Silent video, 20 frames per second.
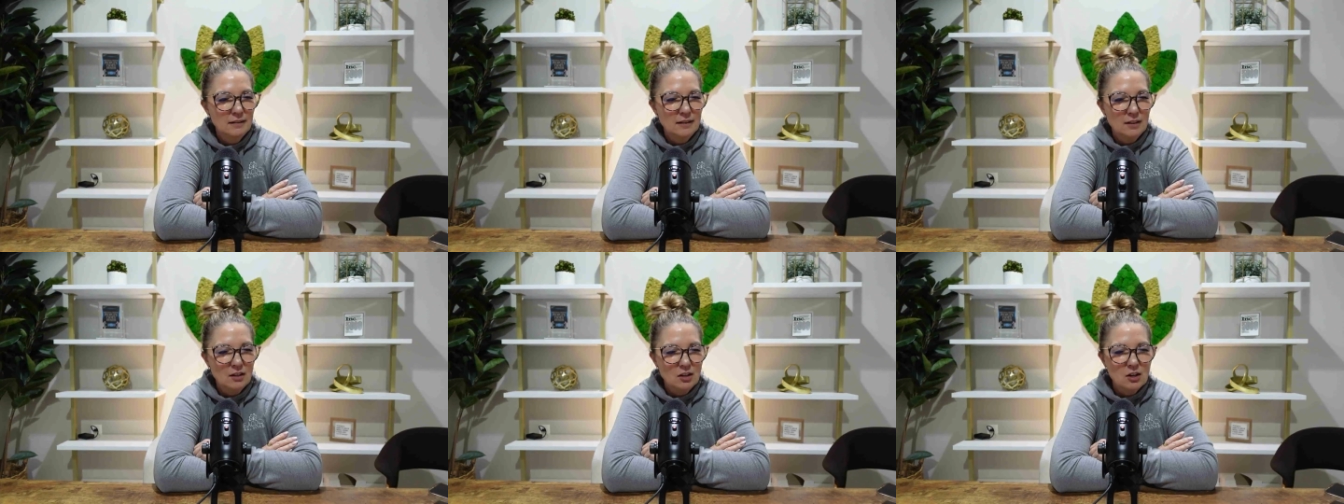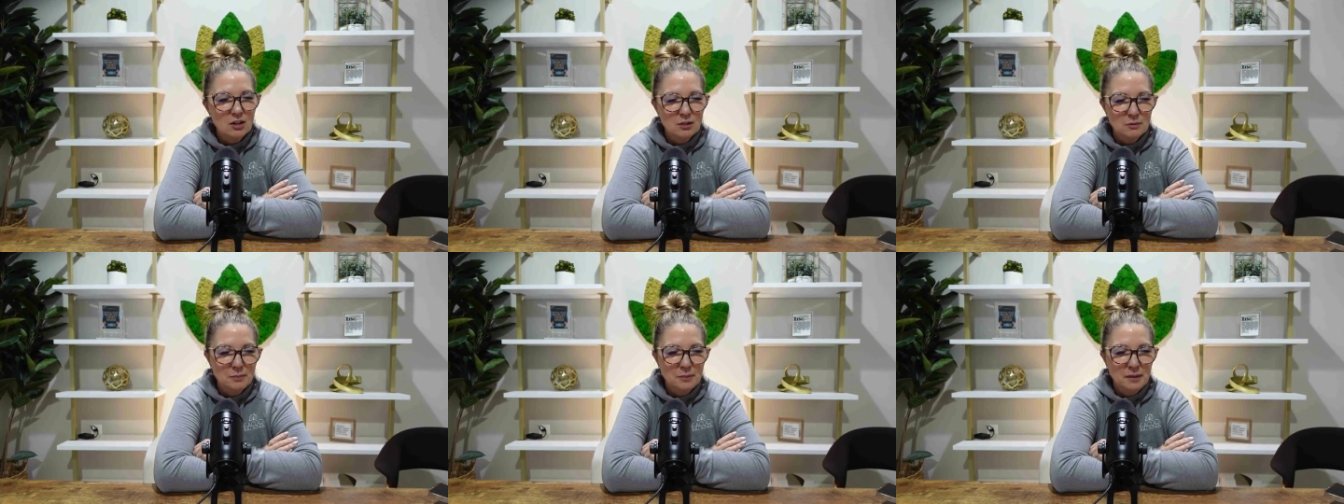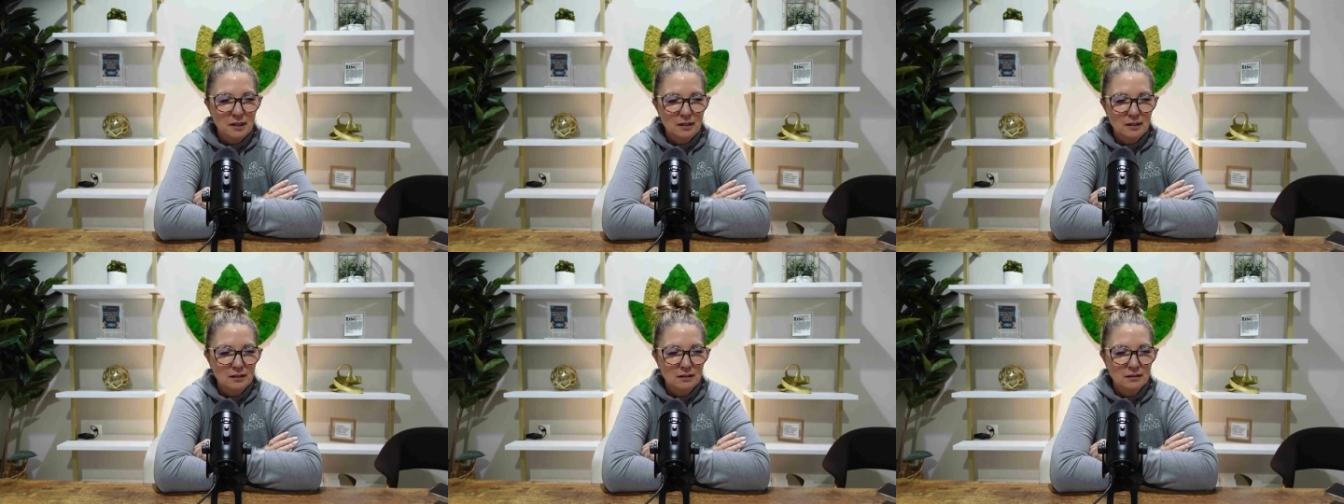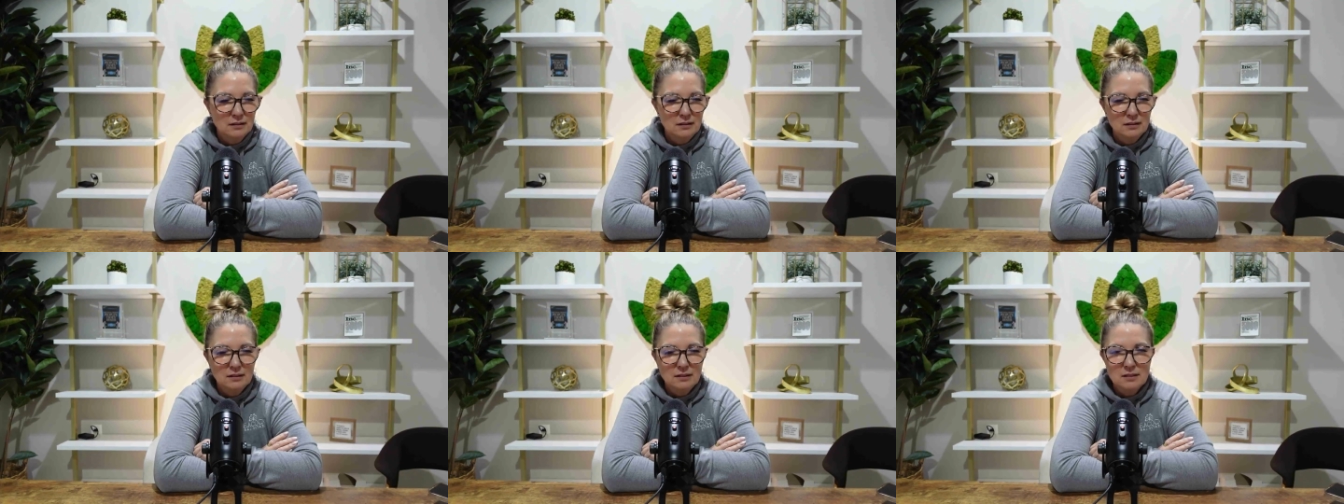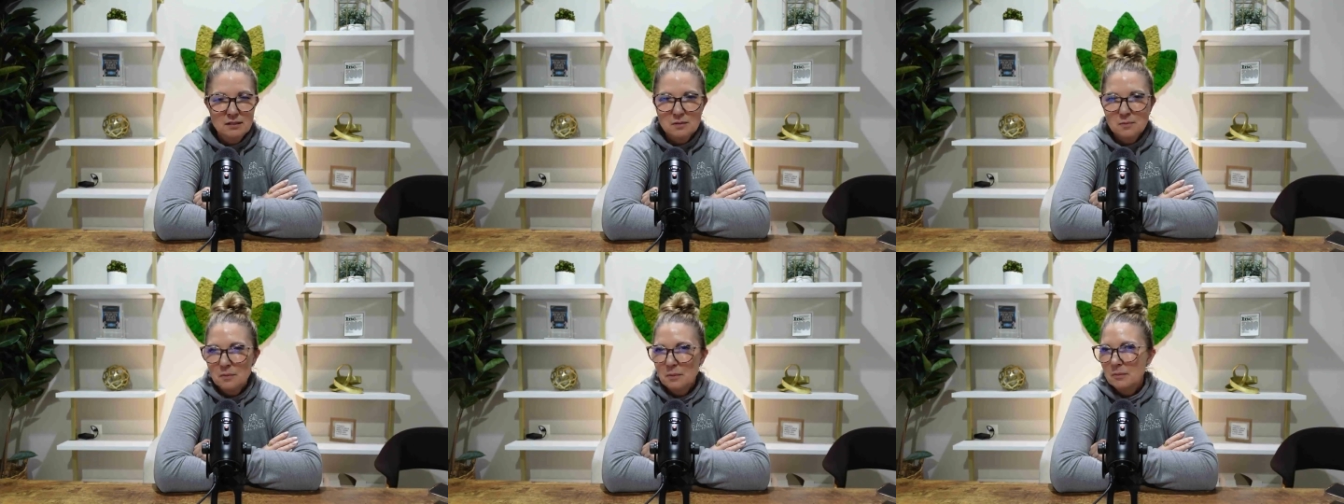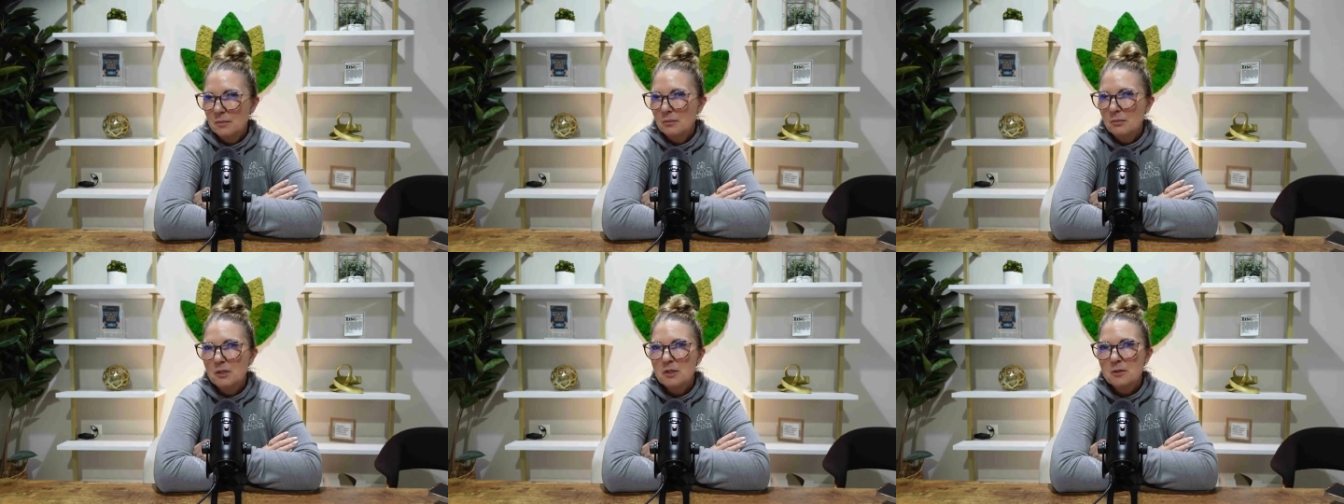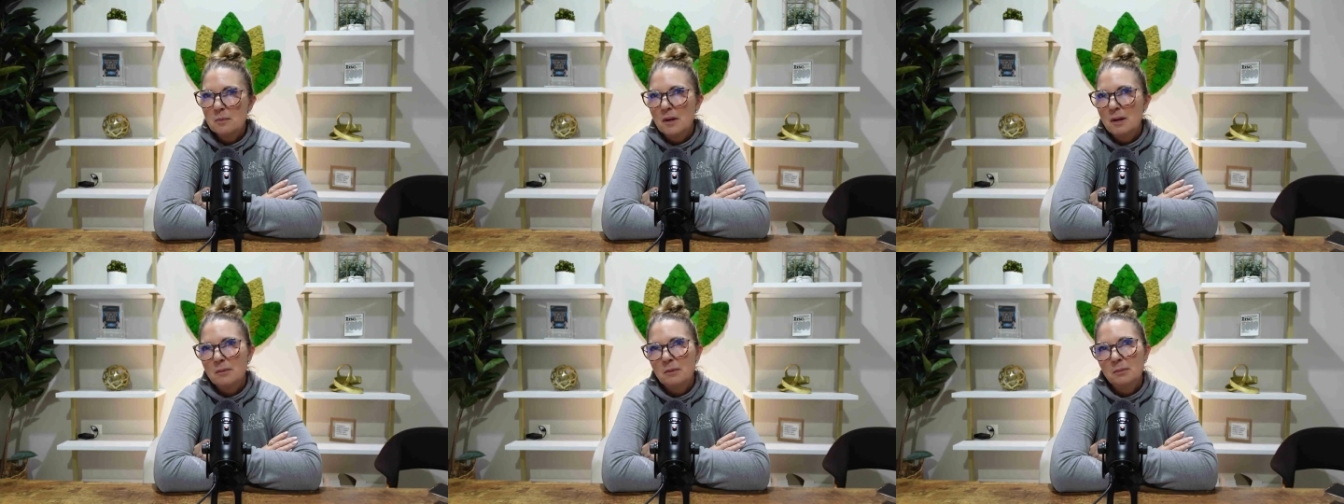the carpet is was
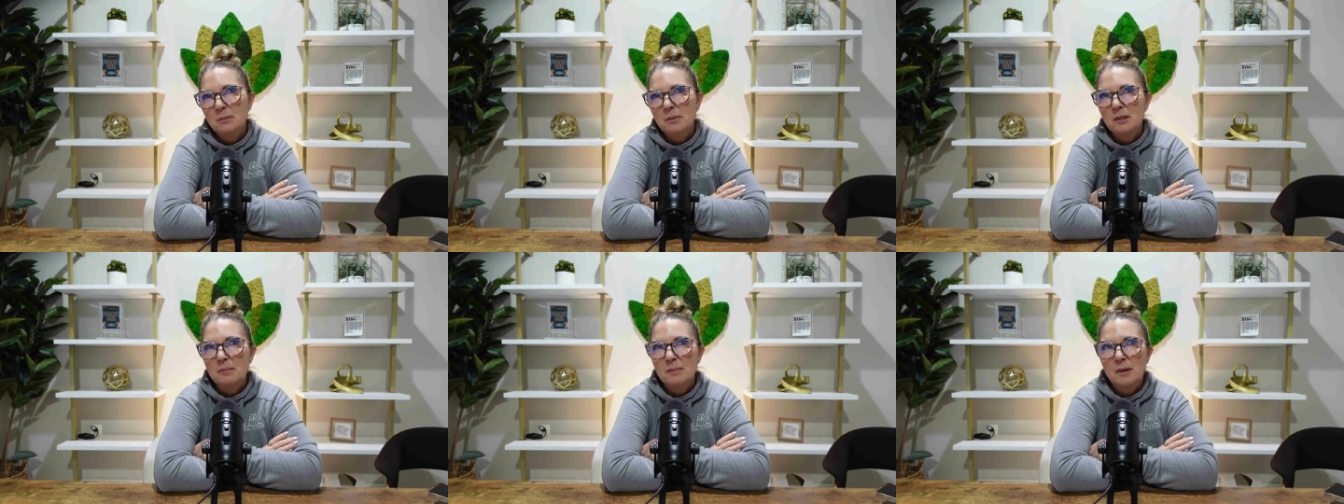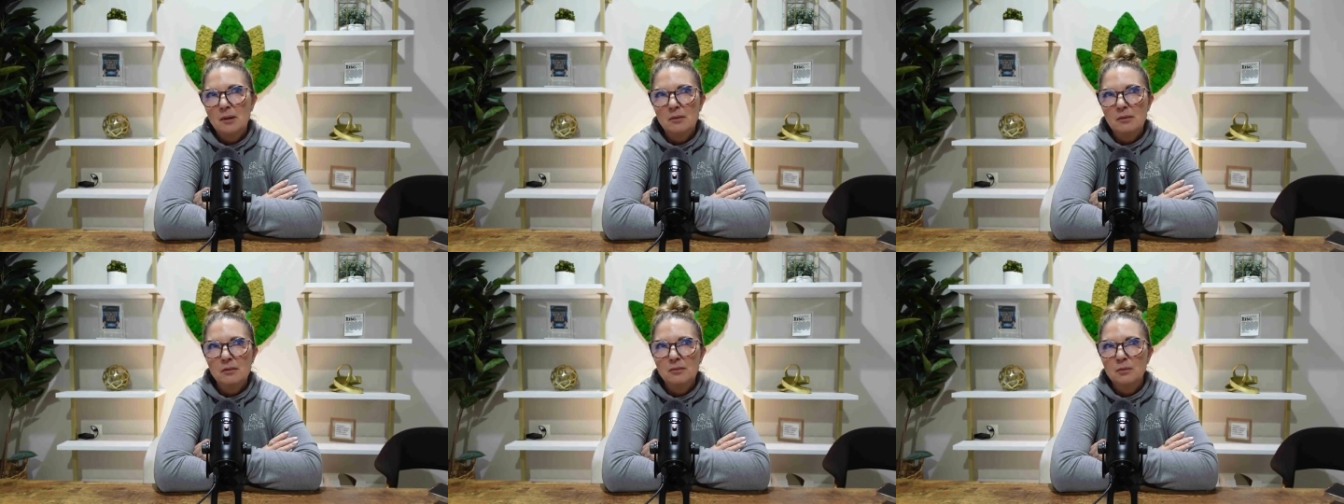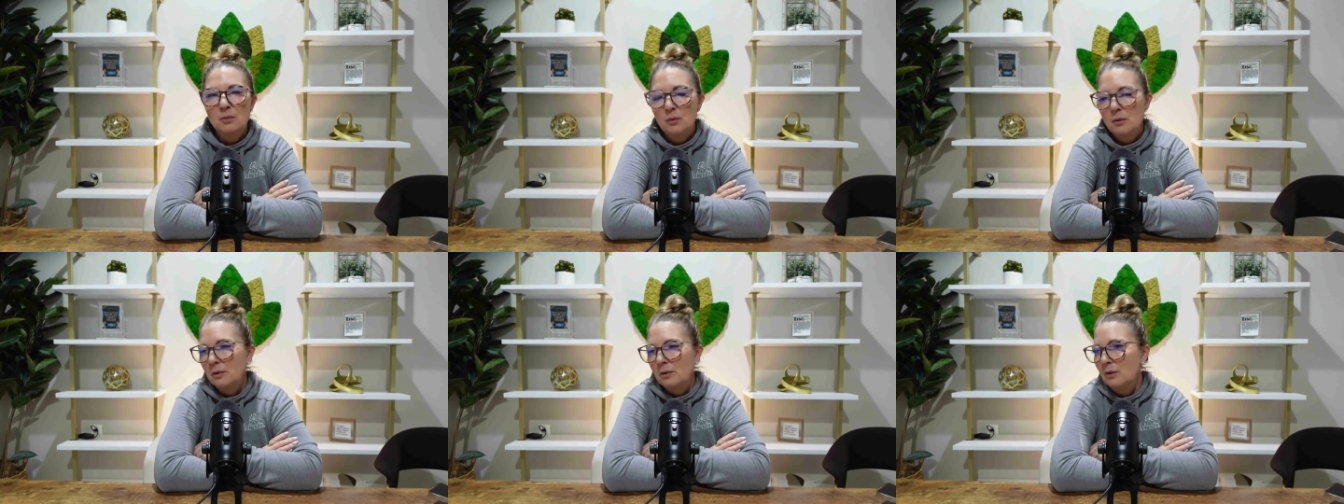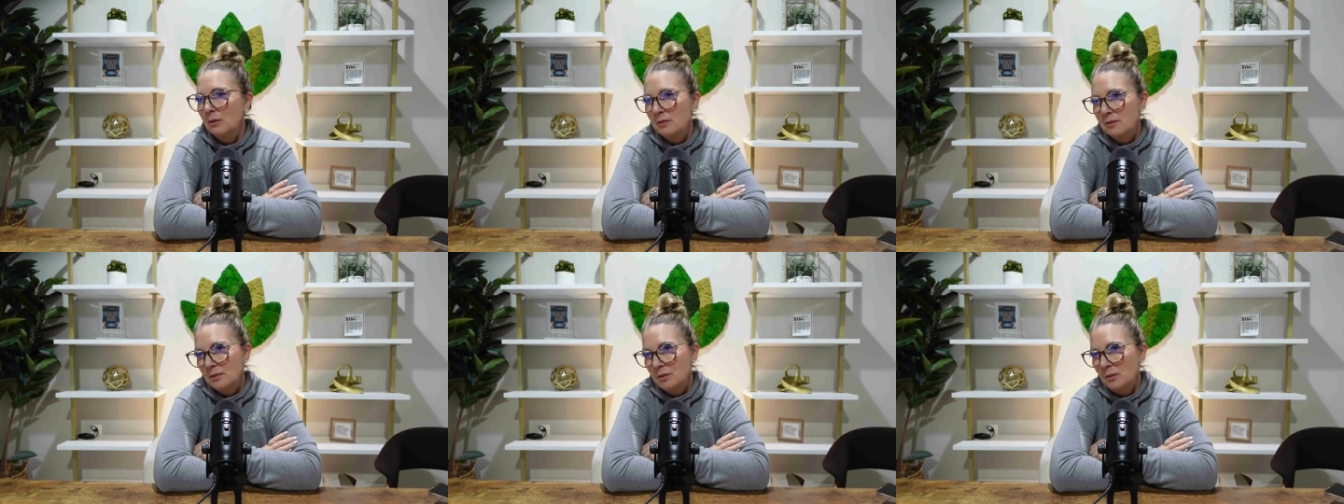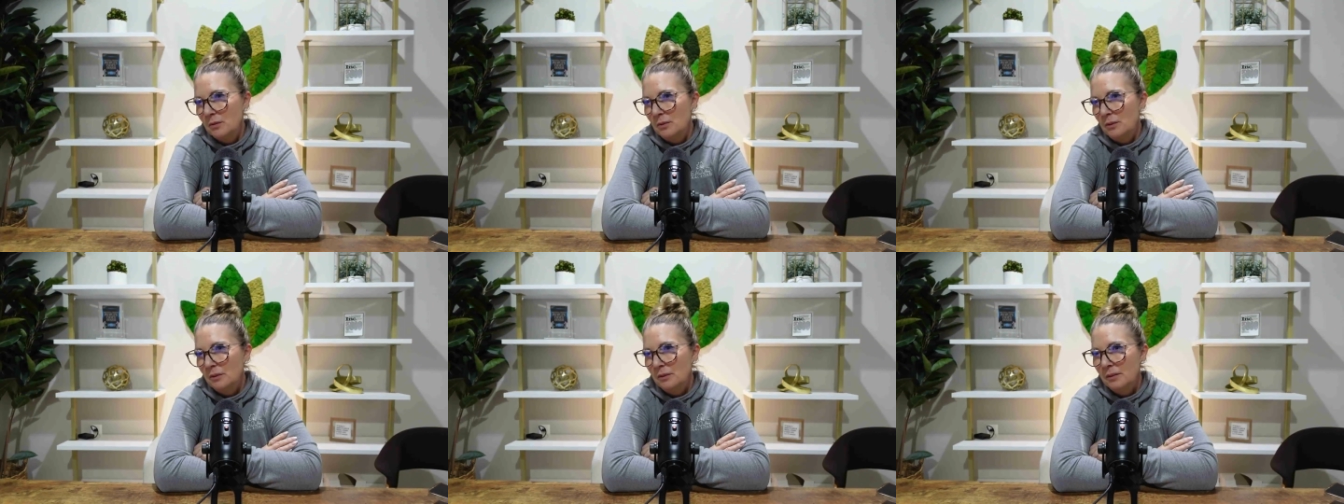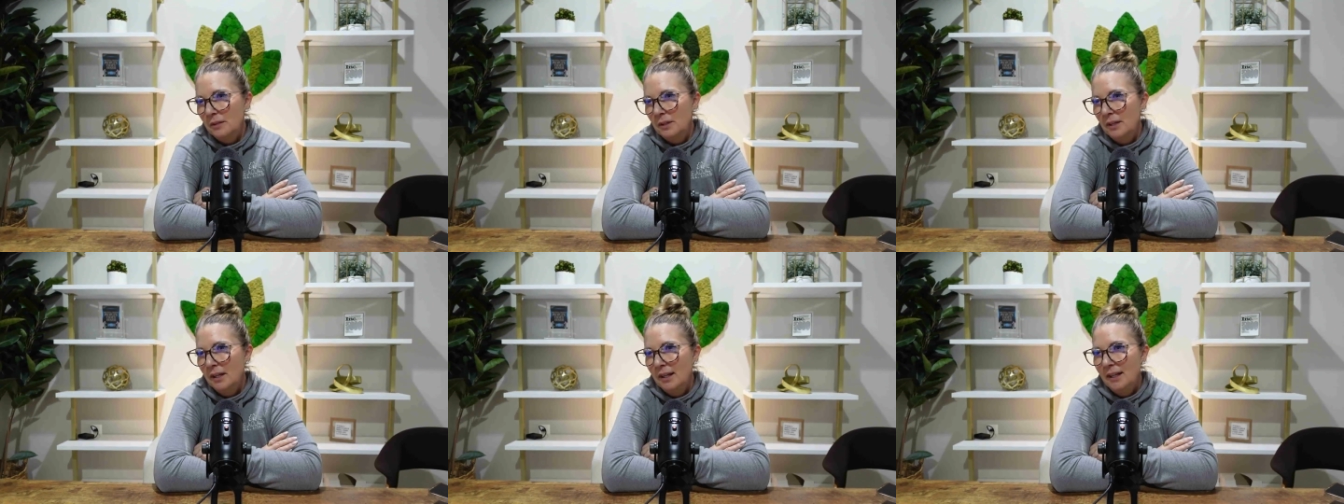probably about four years old